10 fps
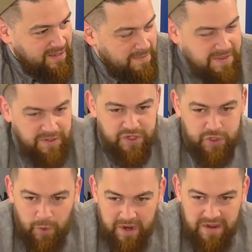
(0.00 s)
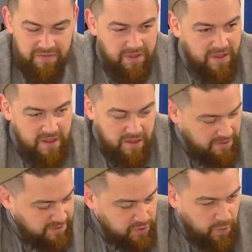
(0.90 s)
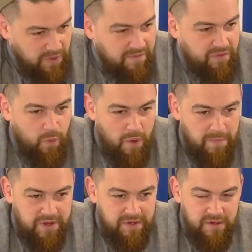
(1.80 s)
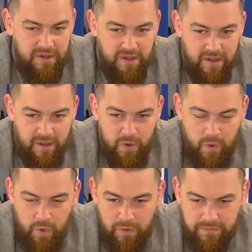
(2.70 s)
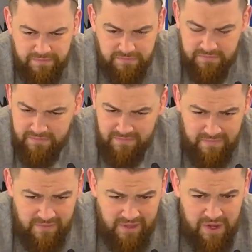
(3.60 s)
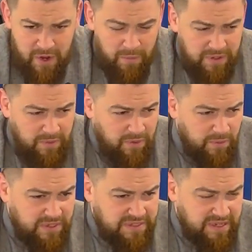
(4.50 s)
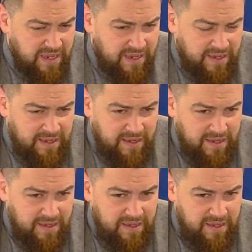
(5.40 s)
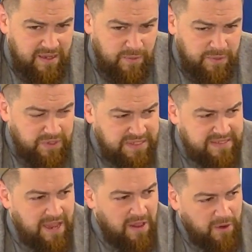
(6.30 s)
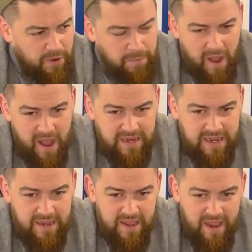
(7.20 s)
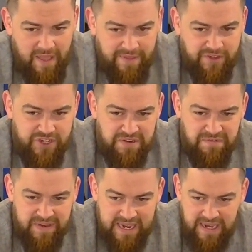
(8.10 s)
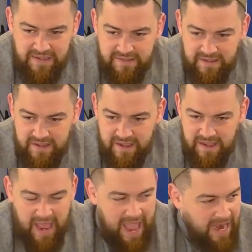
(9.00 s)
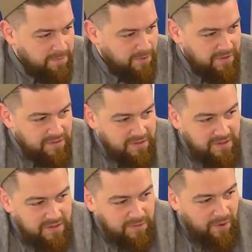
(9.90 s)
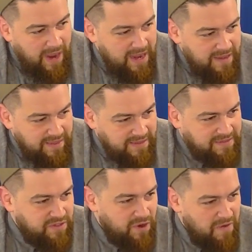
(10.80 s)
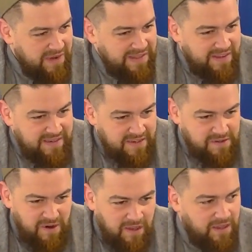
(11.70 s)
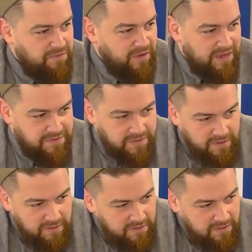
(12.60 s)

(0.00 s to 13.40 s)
mean, the story of the woman who, you know, was would sell her body and then she feeds an animal, right, that's starving in the desert. Allah forgives her.